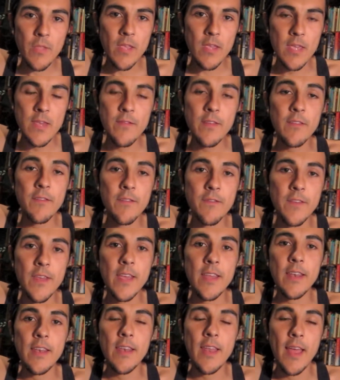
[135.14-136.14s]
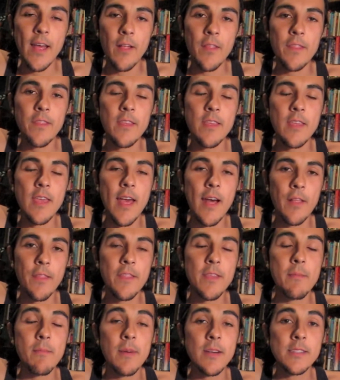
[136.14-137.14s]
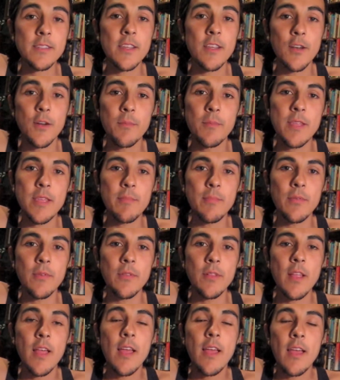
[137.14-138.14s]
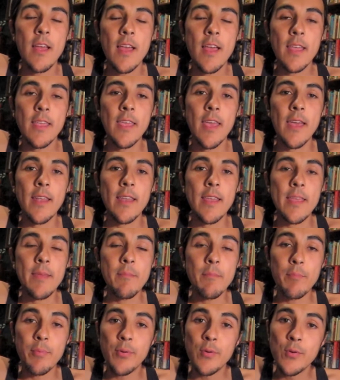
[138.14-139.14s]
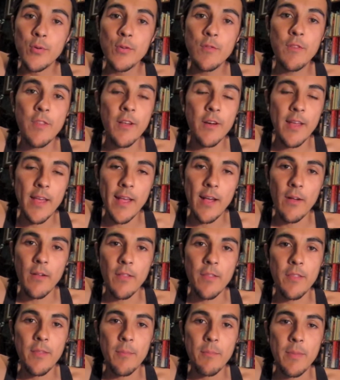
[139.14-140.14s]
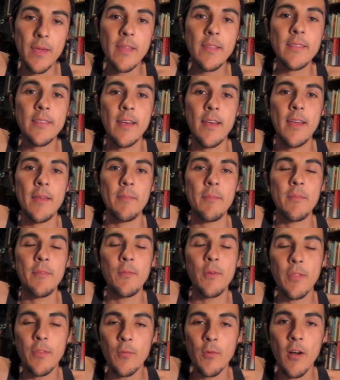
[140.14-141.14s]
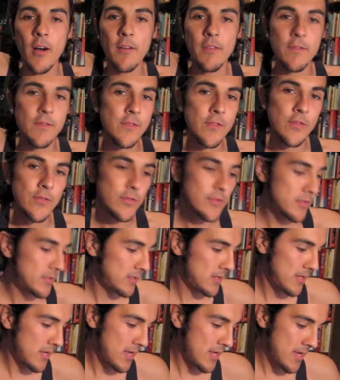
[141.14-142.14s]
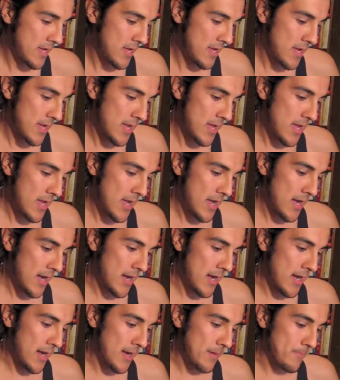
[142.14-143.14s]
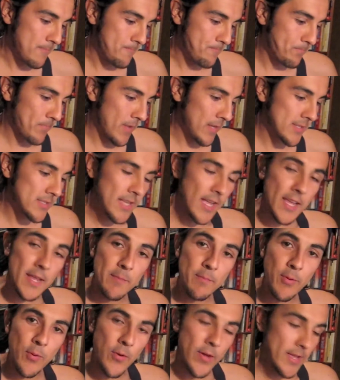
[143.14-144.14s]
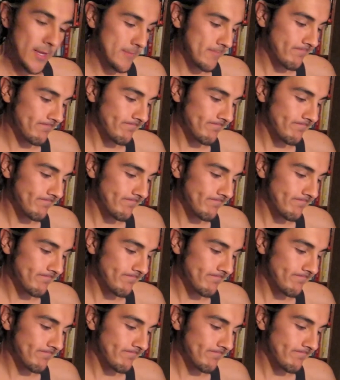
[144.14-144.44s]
even fit and healthy, healthy muscular people can improve their health big time with raw foods. Um, second point